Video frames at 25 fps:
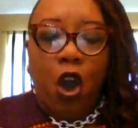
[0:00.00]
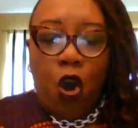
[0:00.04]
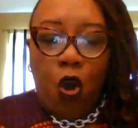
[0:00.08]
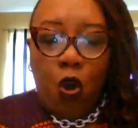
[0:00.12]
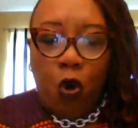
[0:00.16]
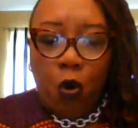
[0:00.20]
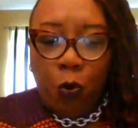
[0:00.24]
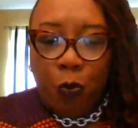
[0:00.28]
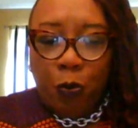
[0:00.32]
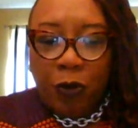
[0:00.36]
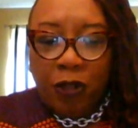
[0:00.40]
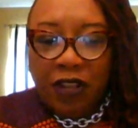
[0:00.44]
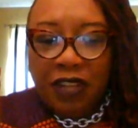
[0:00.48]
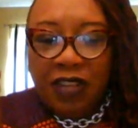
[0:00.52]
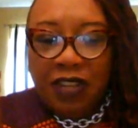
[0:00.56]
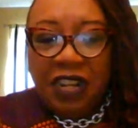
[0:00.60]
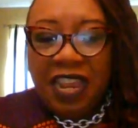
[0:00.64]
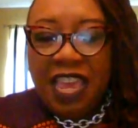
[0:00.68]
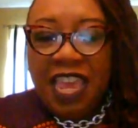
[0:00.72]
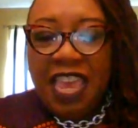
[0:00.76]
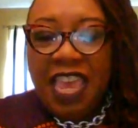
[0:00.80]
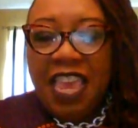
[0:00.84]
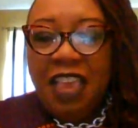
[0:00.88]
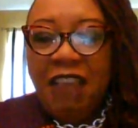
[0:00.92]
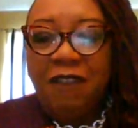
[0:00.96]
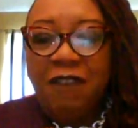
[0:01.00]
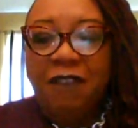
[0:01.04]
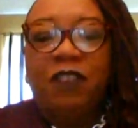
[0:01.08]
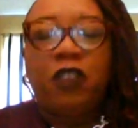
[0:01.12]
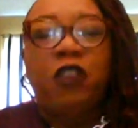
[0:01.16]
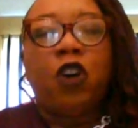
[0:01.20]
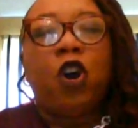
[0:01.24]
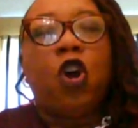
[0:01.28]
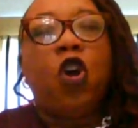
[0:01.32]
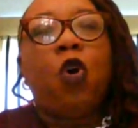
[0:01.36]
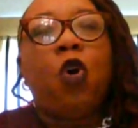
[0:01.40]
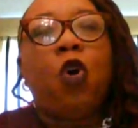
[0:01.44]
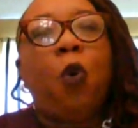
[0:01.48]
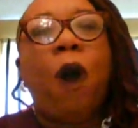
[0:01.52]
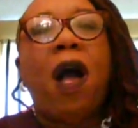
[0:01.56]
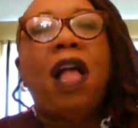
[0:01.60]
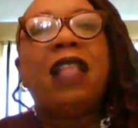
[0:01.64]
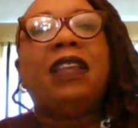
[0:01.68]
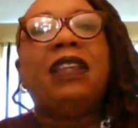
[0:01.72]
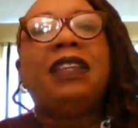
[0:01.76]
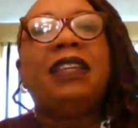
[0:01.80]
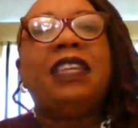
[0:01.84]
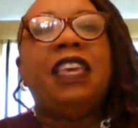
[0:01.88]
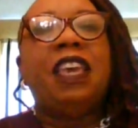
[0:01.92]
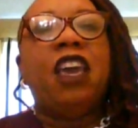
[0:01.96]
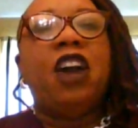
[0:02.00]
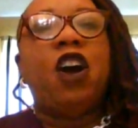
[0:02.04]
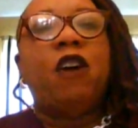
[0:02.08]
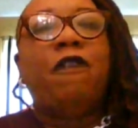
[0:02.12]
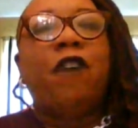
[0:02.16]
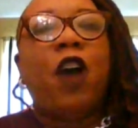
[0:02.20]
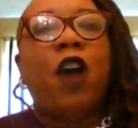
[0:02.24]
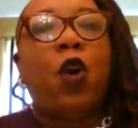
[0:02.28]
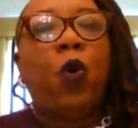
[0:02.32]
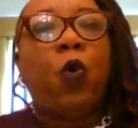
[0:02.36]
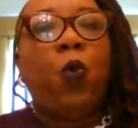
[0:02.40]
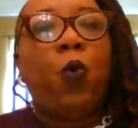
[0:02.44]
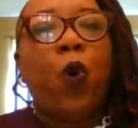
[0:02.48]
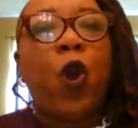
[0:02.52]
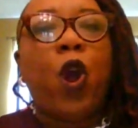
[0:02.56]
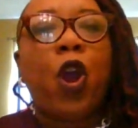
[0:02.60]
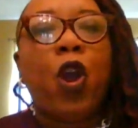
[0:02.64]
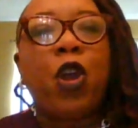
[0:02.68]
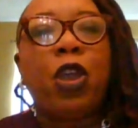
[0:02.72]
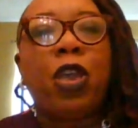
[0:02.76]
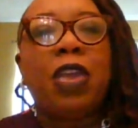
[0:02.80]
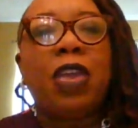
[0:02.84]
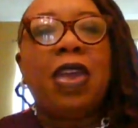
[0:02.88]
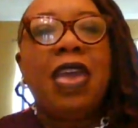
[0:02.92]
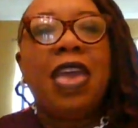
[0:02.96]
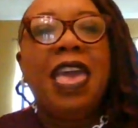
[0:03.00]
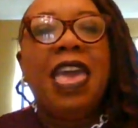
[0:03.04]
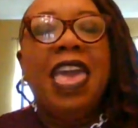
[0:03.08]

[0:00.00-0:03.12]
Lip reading: who believes the quality of our work